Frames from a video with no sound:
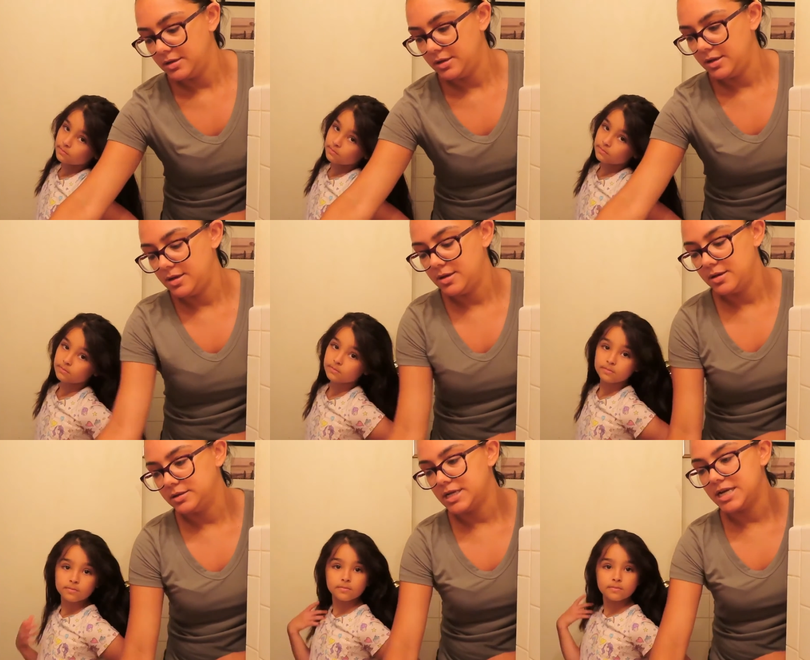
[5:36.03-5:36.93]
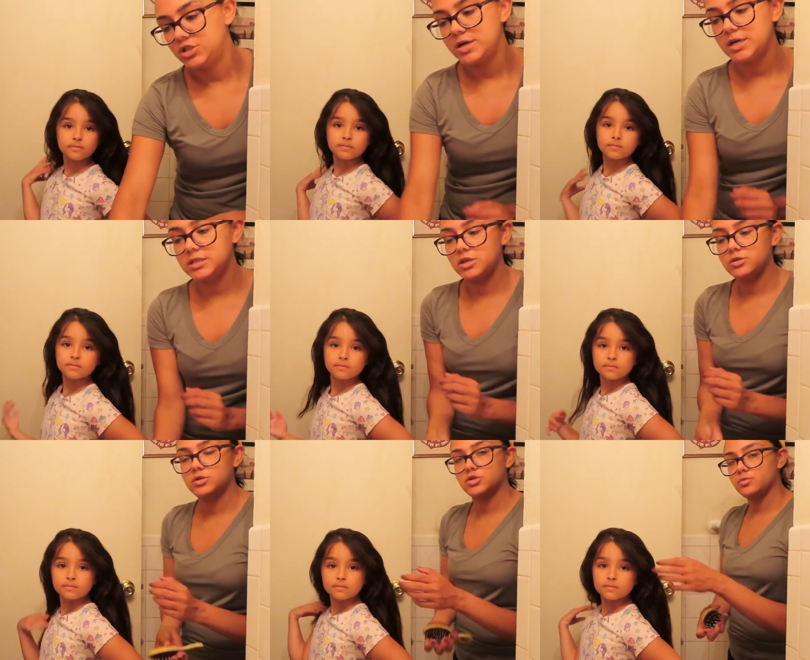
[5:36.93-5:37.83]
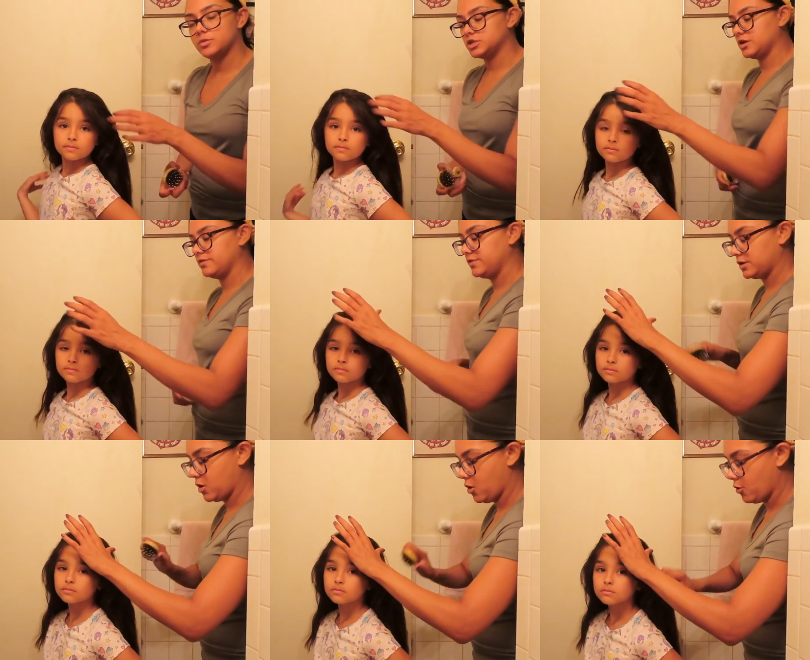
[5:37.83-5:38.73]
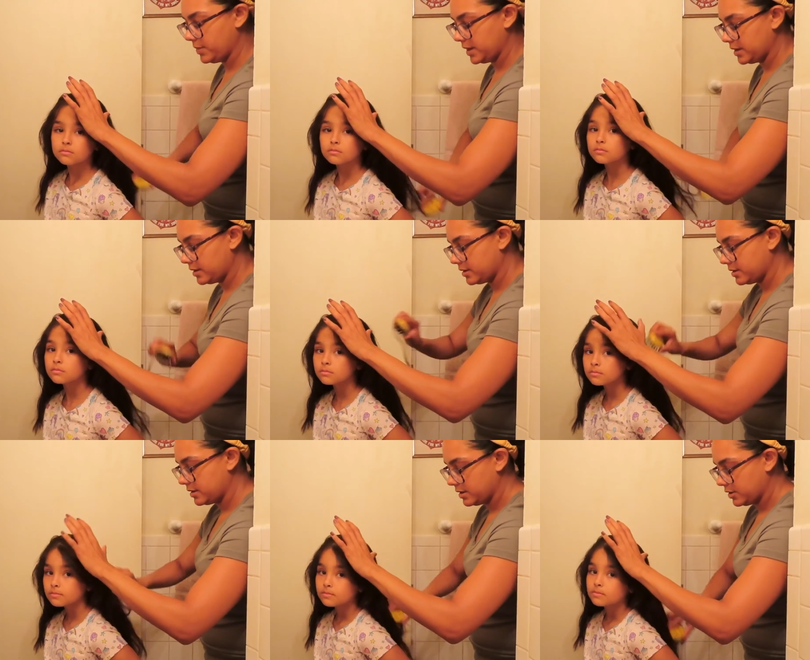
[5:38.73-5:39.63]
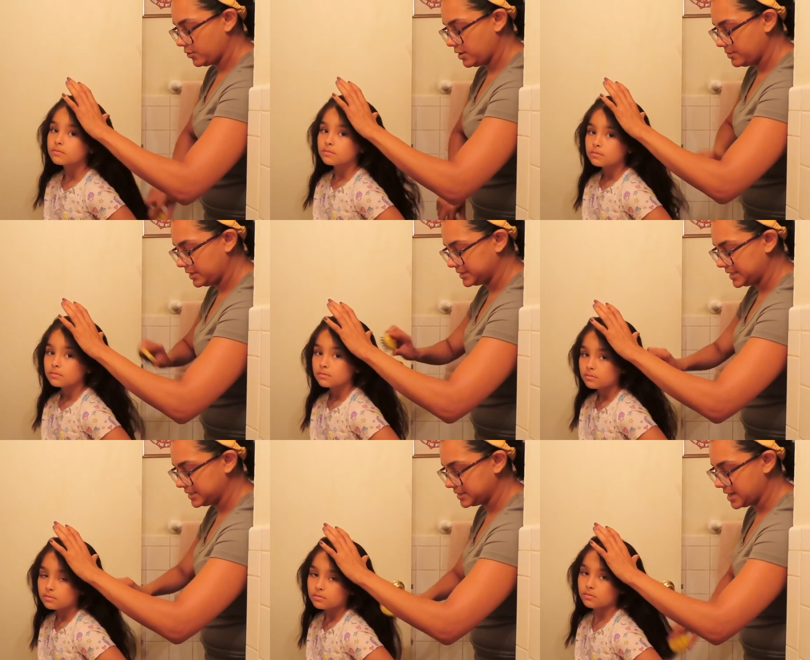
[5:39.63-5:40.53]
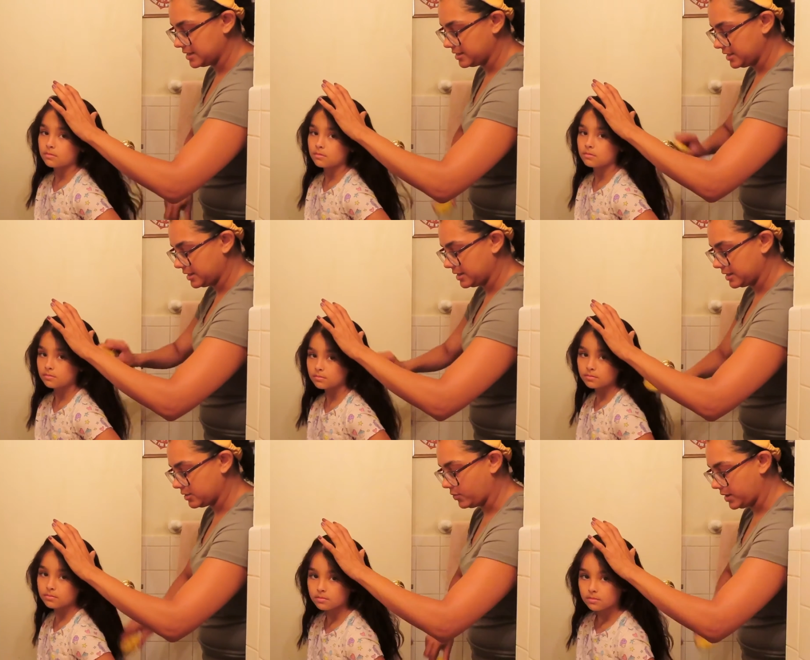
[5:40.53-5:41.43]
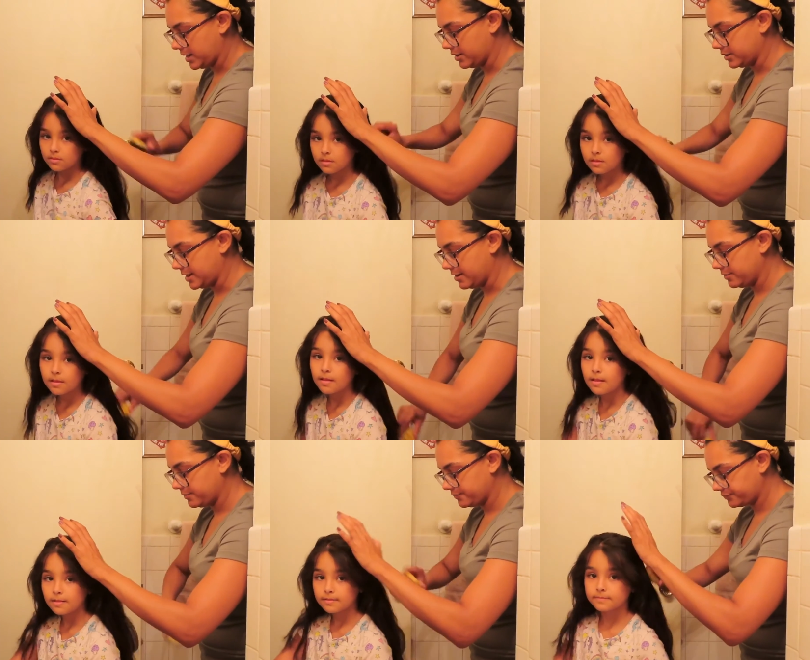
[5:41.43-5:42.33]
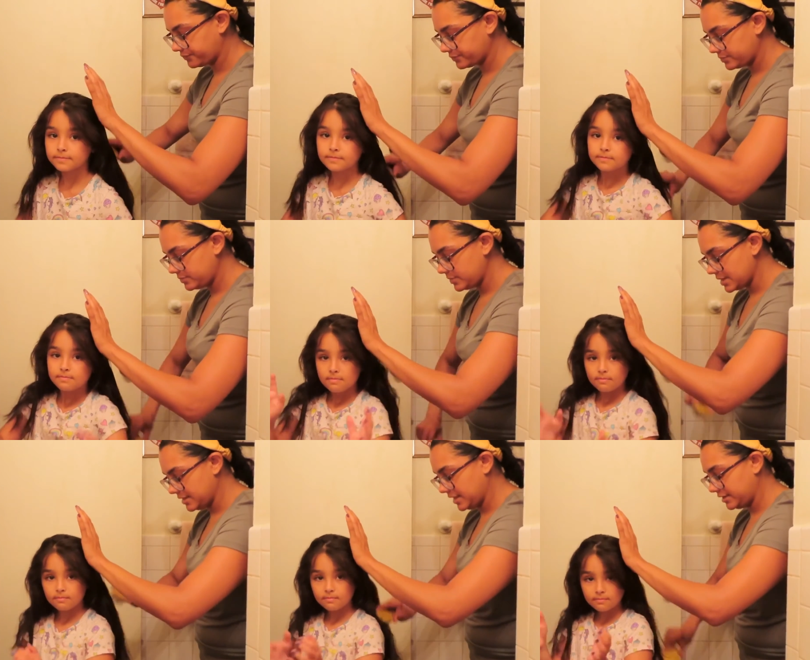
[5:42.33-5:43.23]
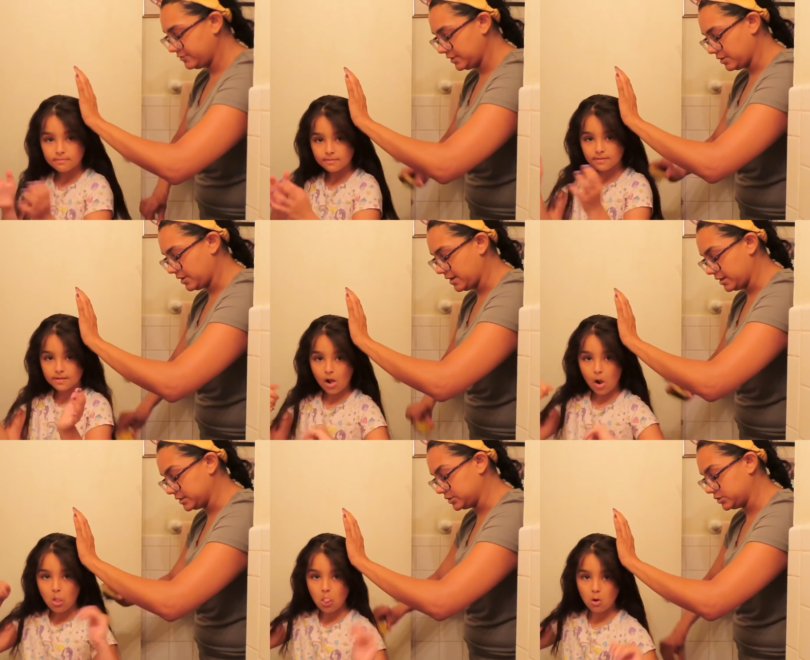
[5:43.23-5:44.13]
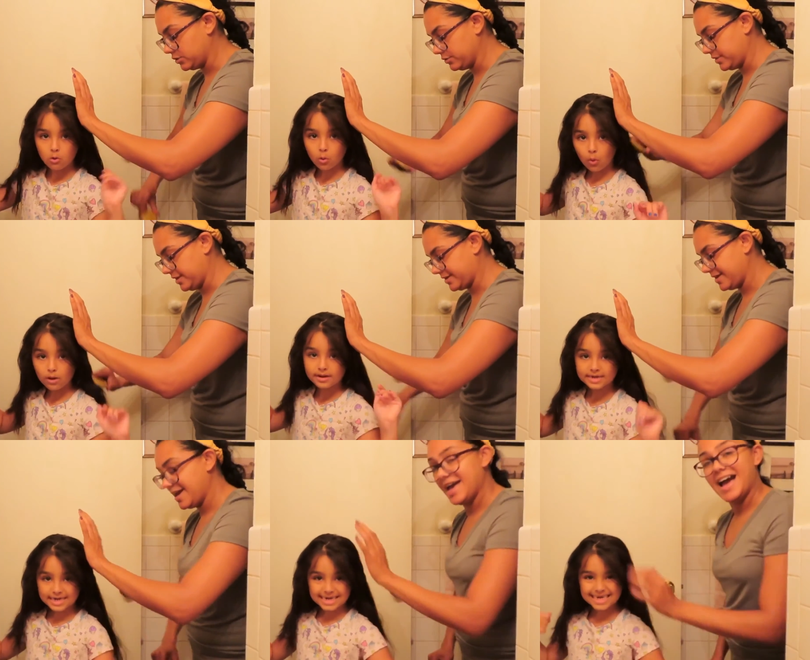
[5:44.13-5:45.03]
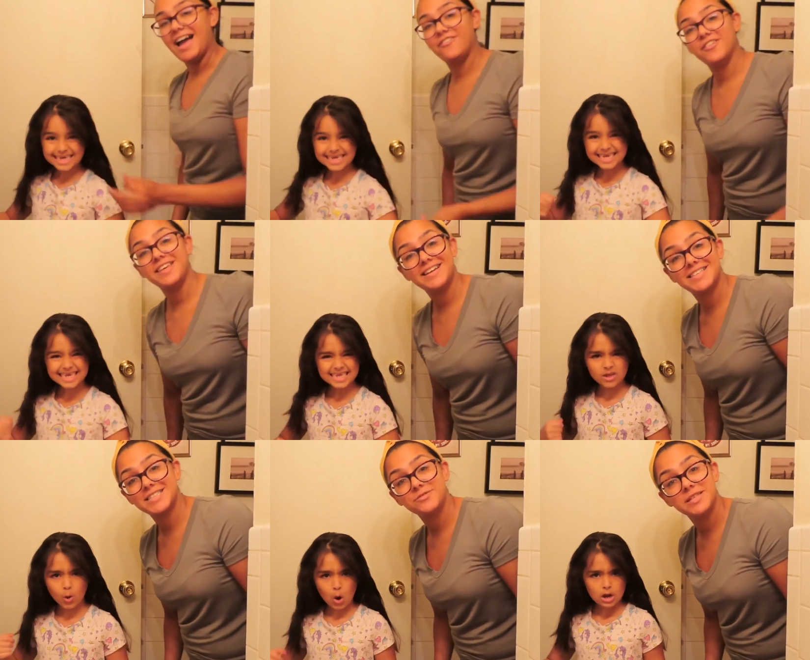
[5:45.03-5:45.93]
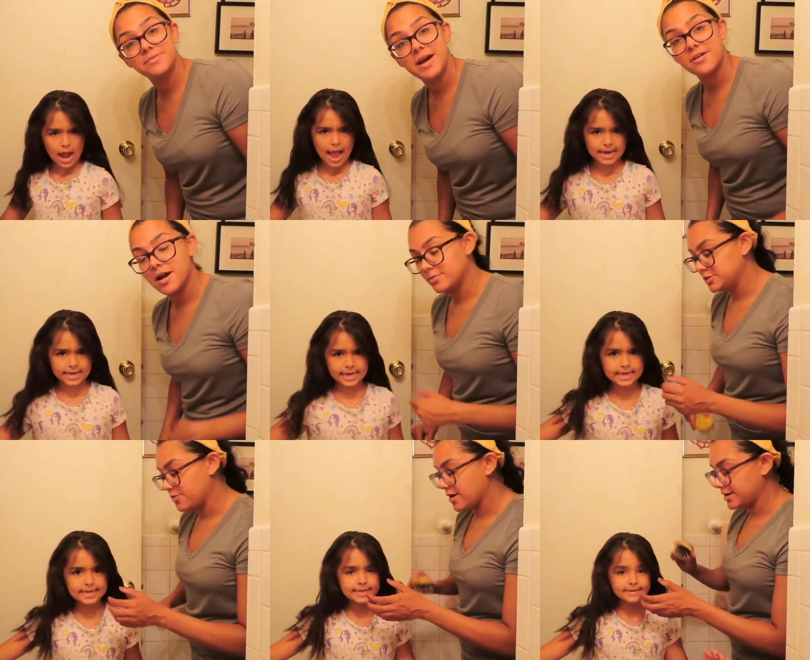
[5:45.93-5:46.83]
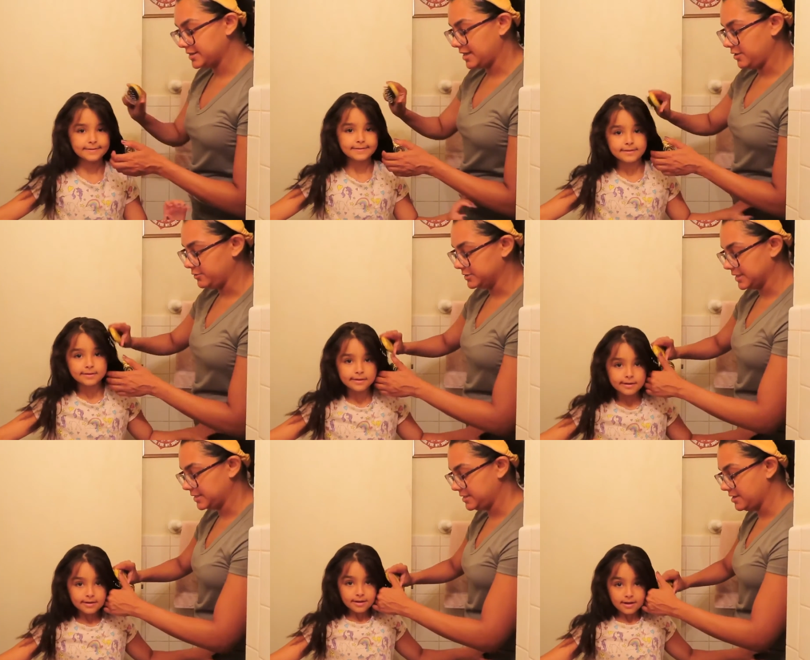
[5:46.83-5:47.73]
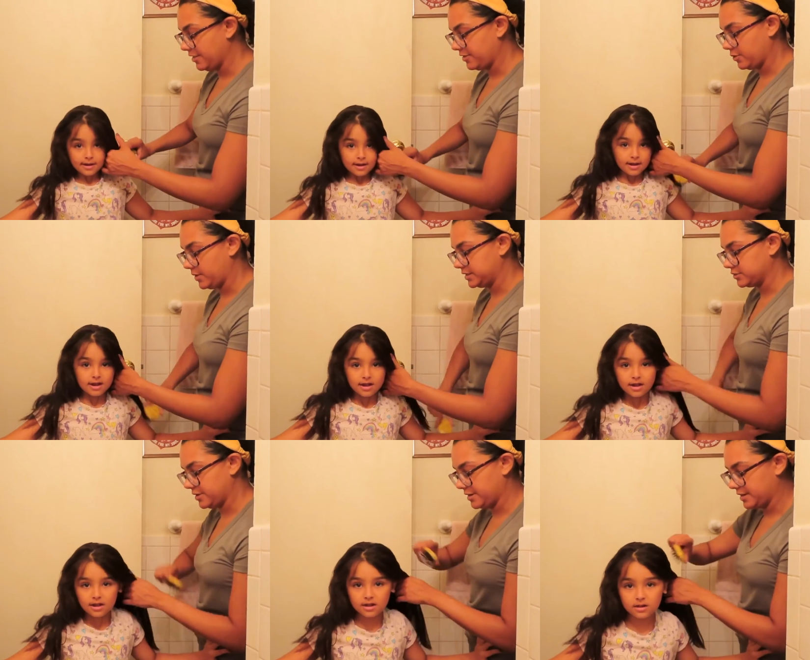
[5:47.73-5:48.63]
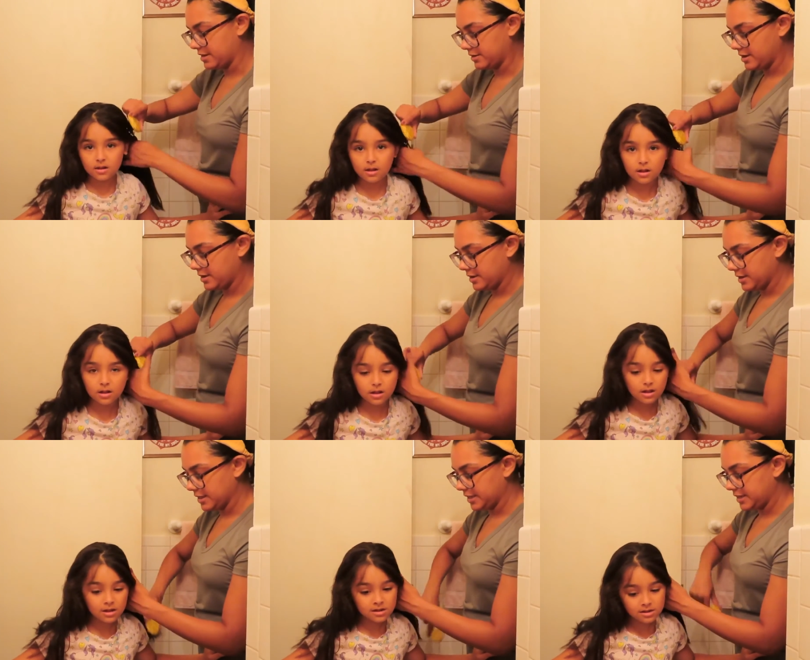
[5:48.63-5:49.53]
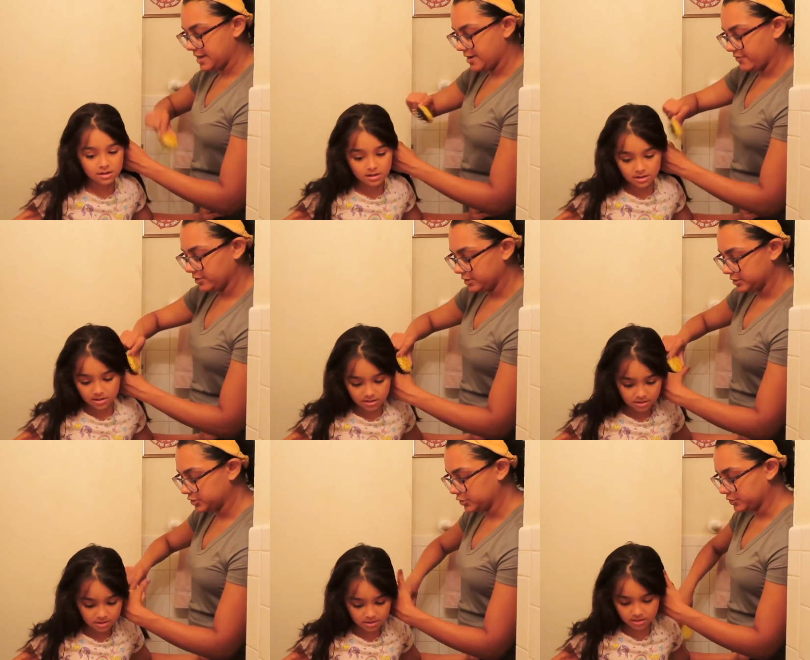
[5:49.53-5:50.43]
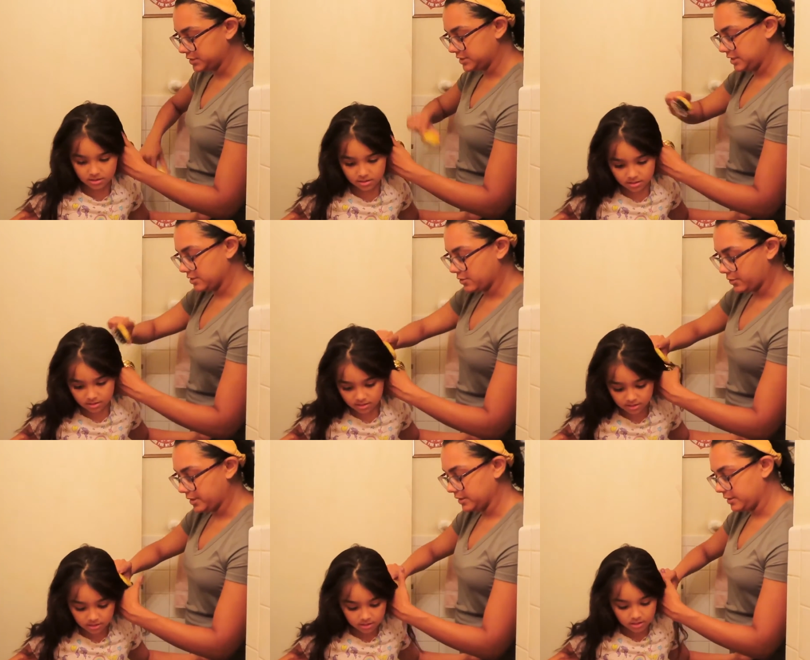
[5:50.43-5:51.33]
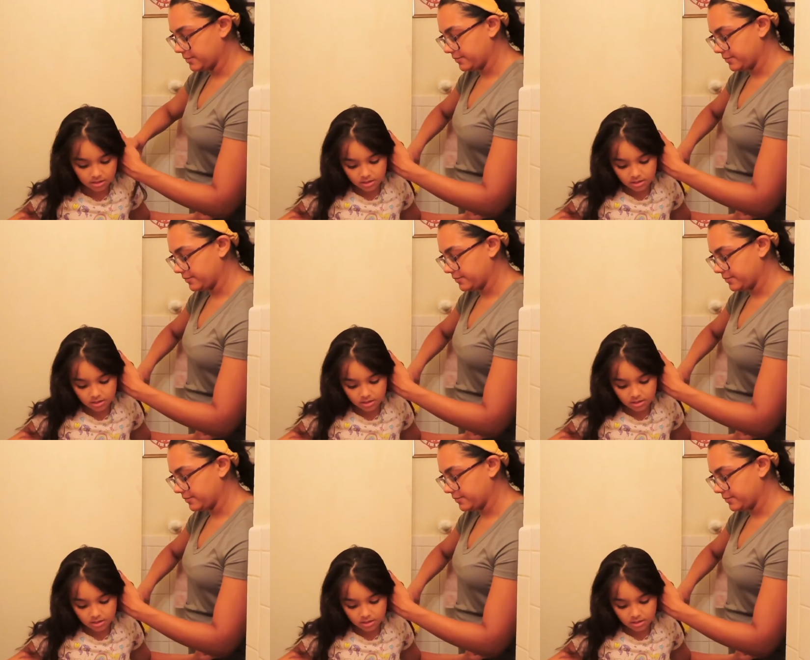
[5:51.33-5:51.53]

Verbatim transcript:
Speaker 1: And I try not to use too much of the combing cream because that is kind of thick and it can weigh hair down. Thankfully, her hair is so thick. I feel like it doesn't really matter how much product I use. Like nothing weighs her hair down. It like never looks greasy or oily.